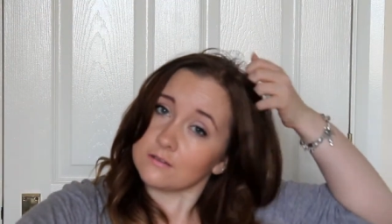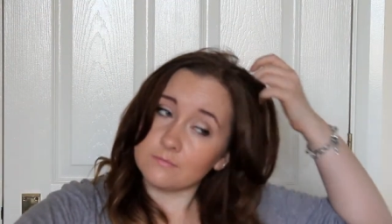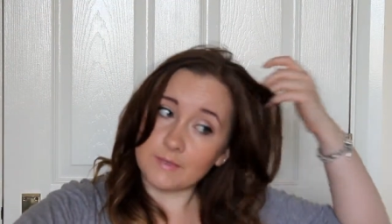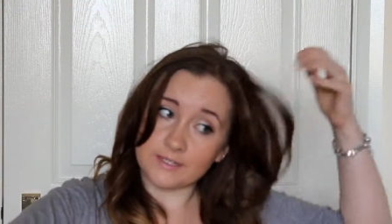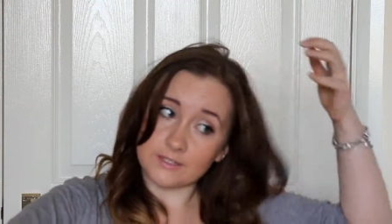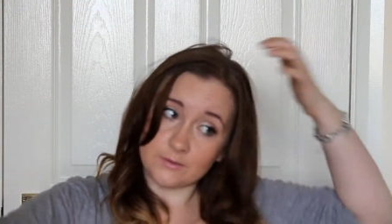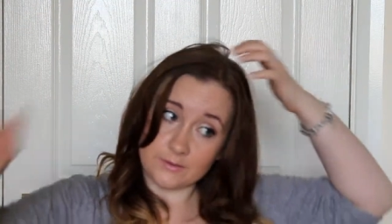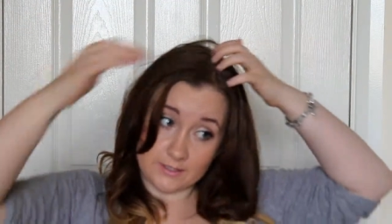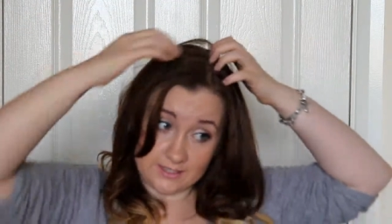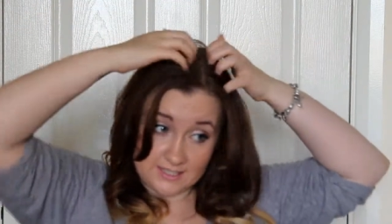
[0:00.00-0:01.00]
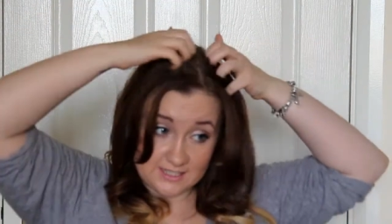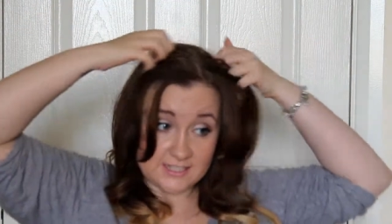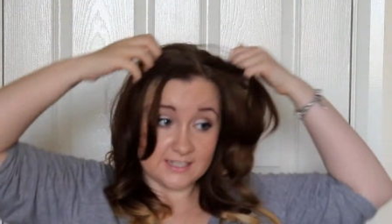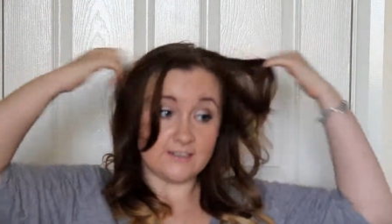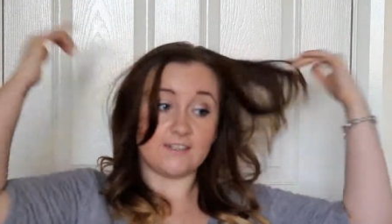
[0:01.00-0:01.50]
Make sure you're
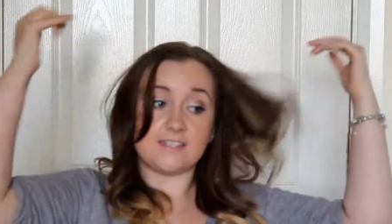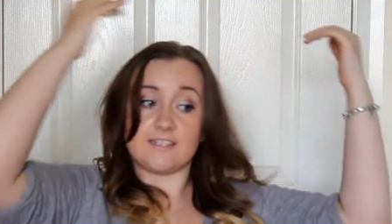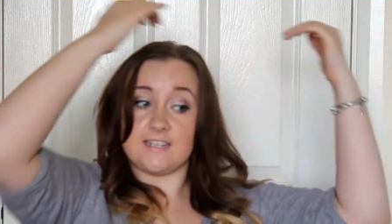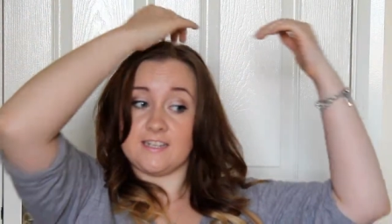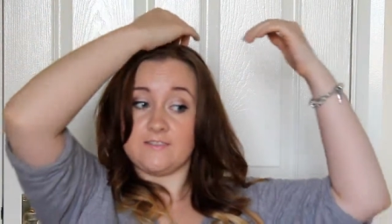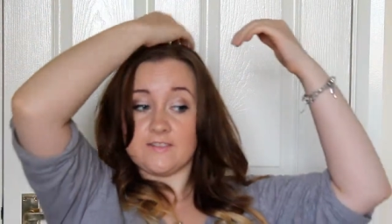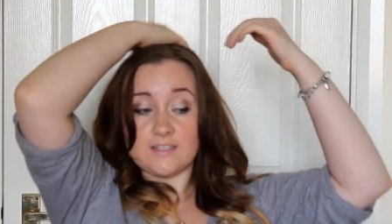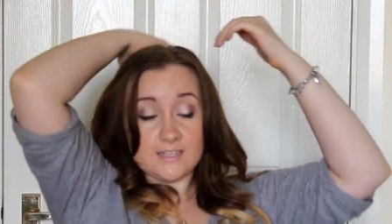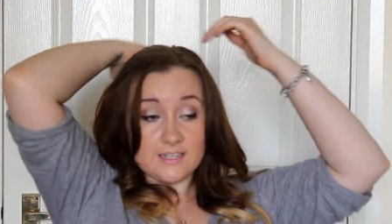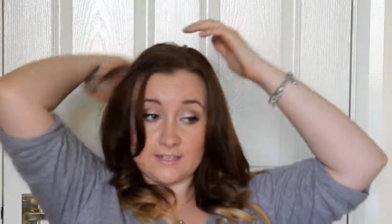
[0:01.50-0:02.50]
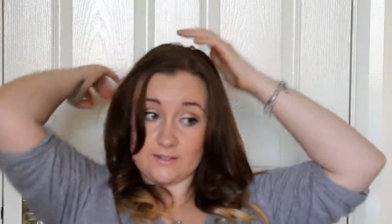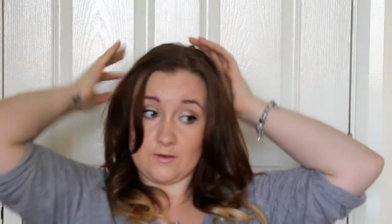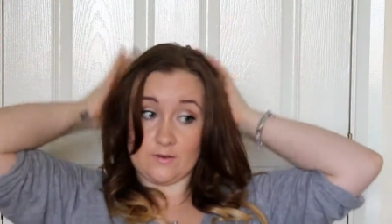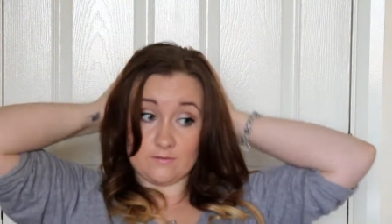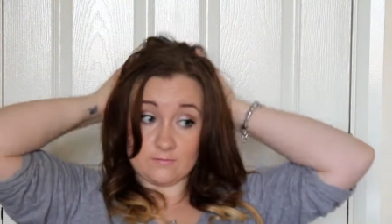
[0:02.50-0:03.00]
sitting nice and evenly, you're
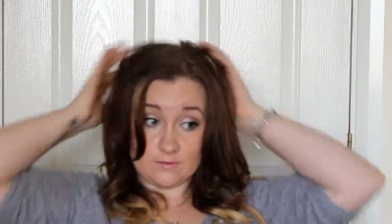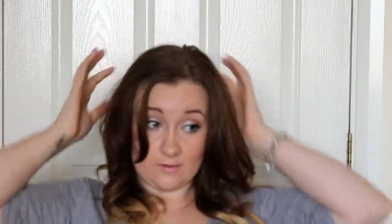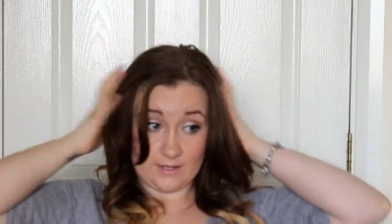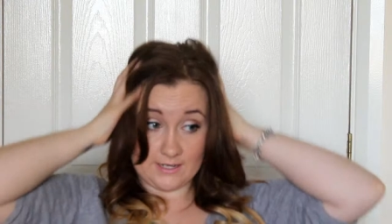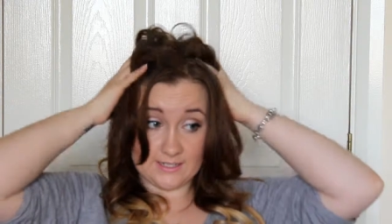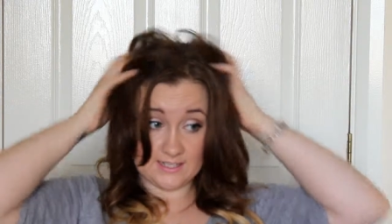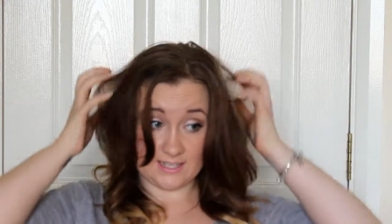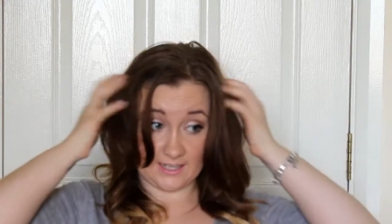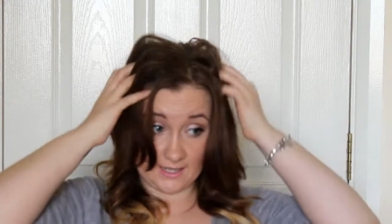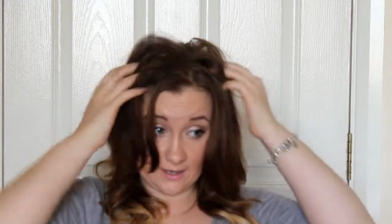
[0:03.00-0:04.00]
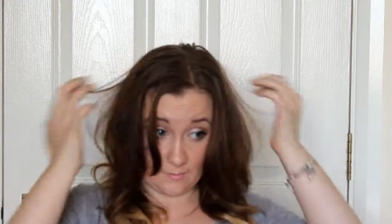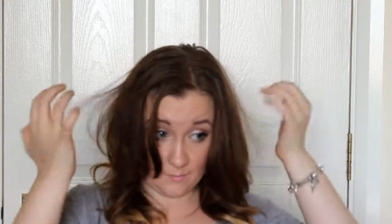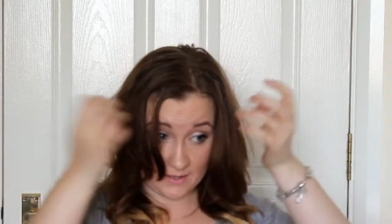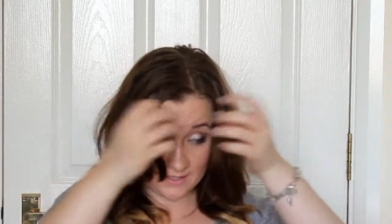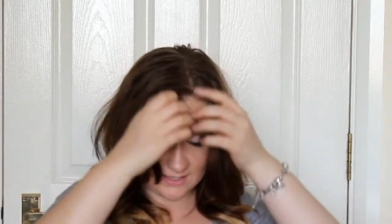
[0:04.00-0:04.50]
not got any sticky up
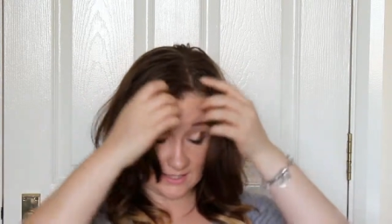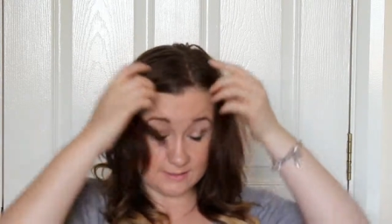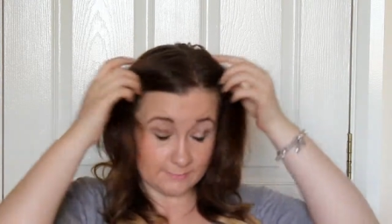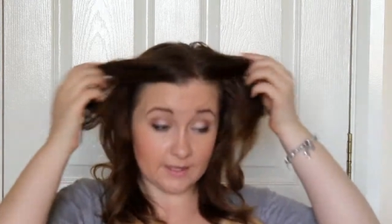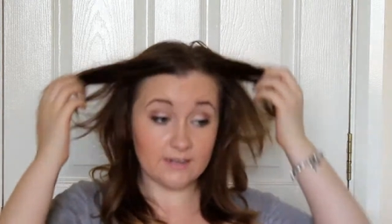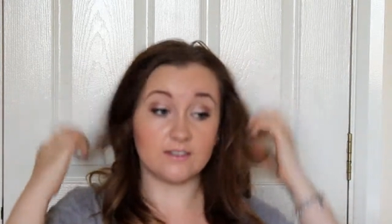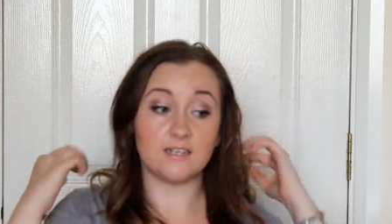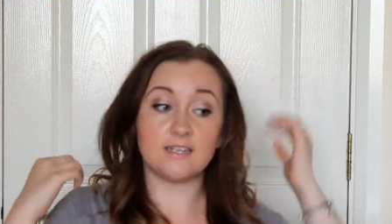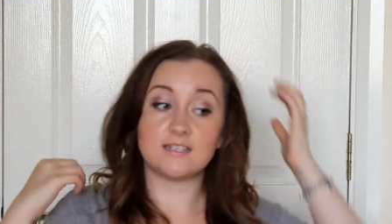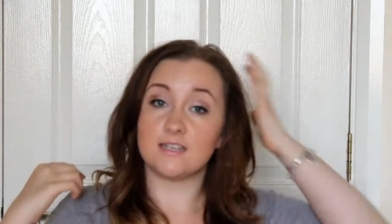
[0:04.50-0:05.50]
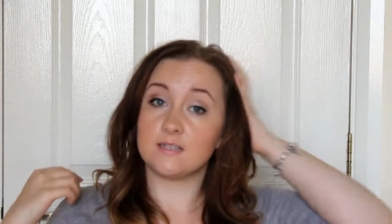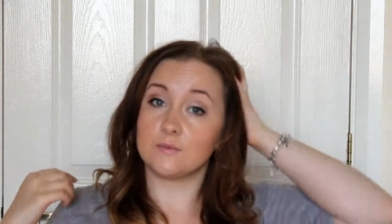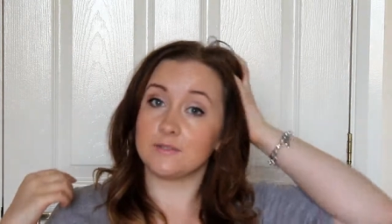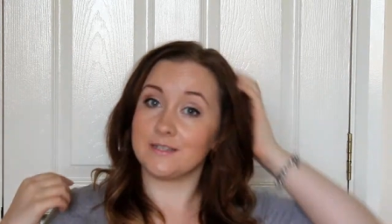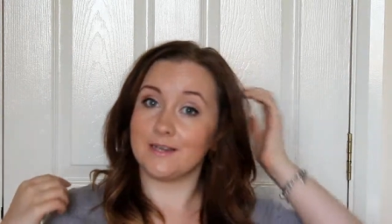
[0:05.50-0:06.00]
bits anywhere unless that's
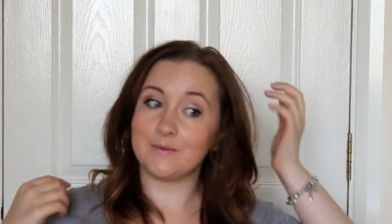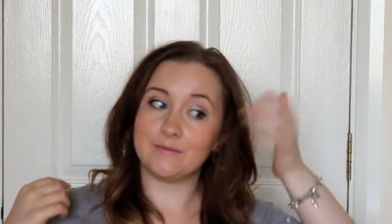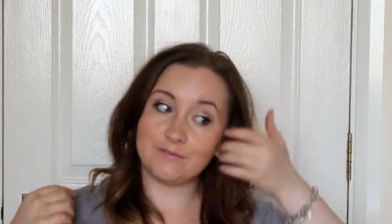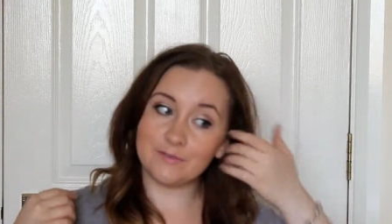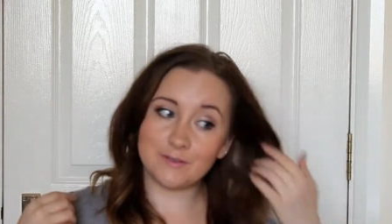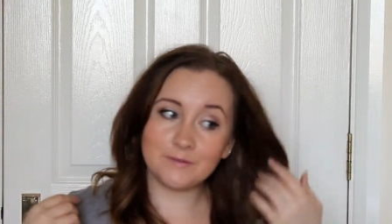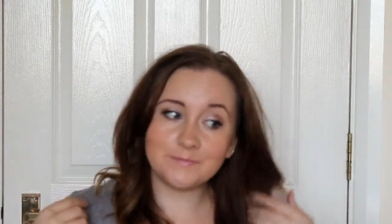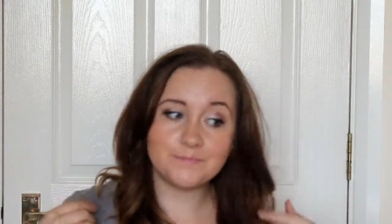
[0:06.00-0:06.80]
what you're going for.